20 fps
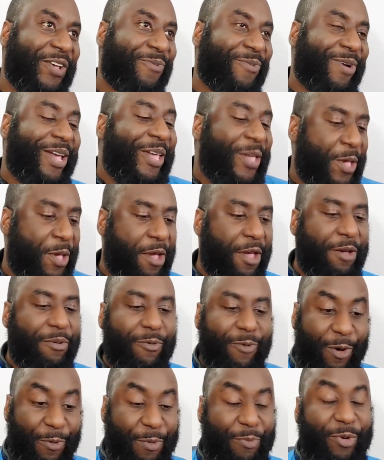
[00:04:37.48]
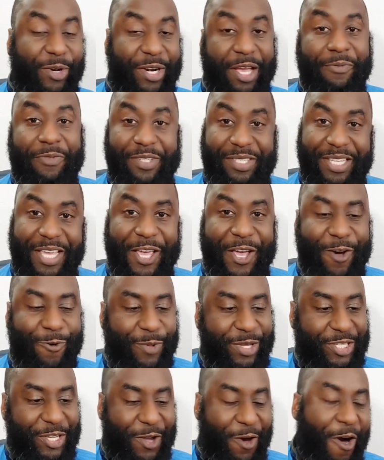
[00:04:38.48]
when we put it up for sale,
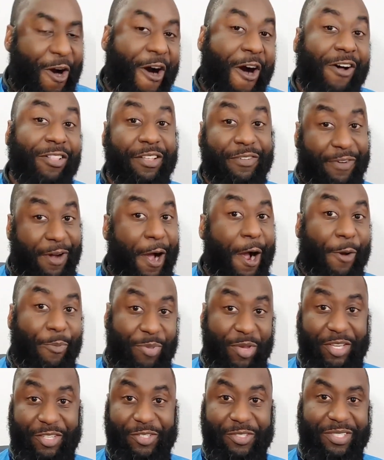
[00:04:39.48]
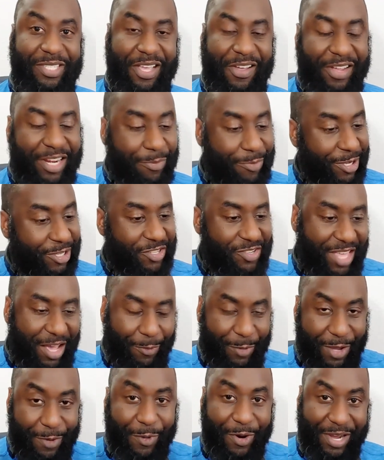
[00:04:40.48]
we took all of our pictures down. Any picture that
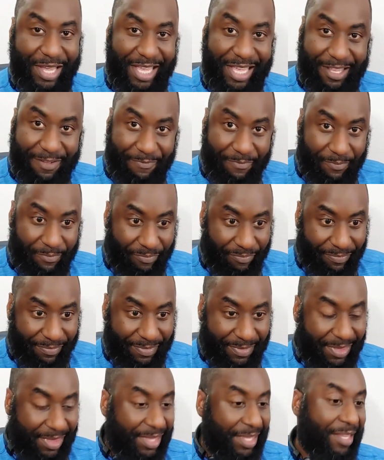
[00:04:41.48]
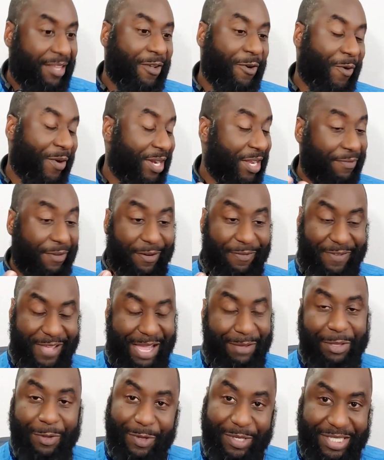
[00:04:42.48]
we were in, or any of our
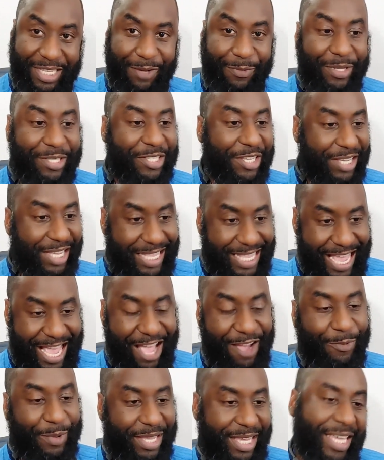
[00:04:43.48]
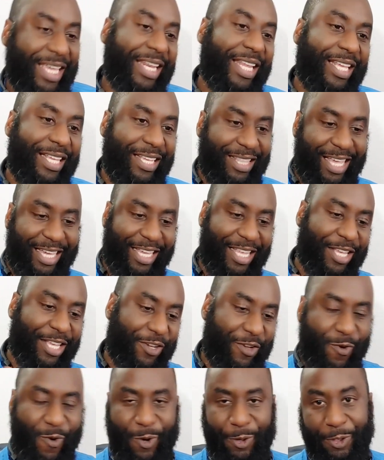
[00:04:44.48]
family was in, we took it down. We hid it like in a
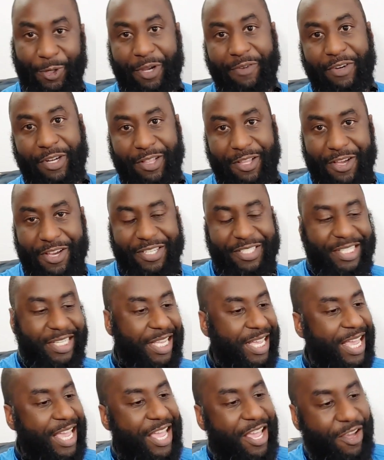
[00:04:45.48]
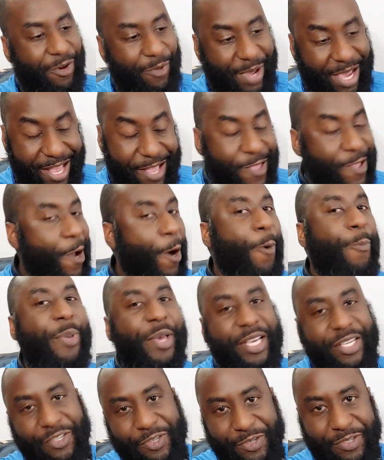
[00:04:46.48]
corner of a closet. We had no
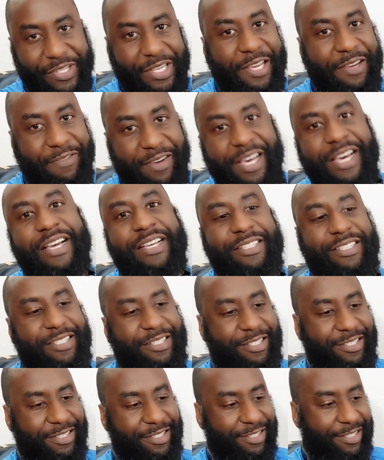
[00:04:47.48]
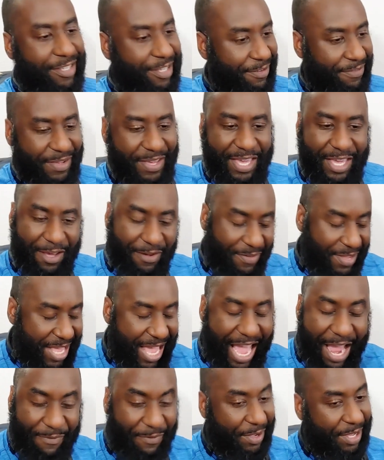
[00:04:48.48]
pictures of us, of, of an
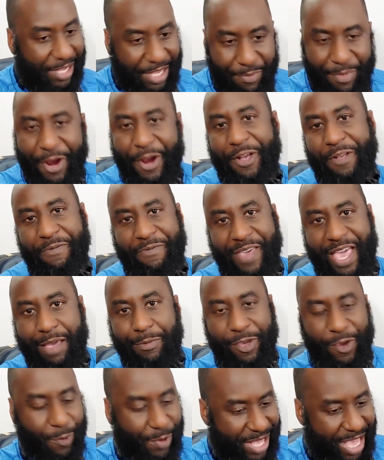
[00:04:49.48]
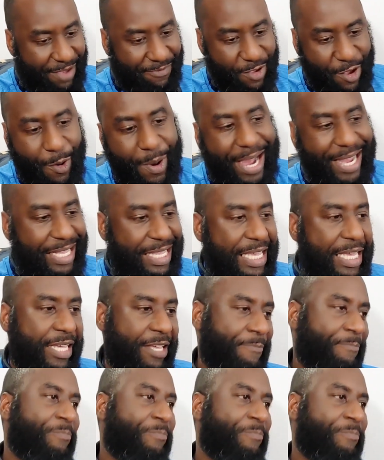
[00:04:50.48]
African American family. You would have no idea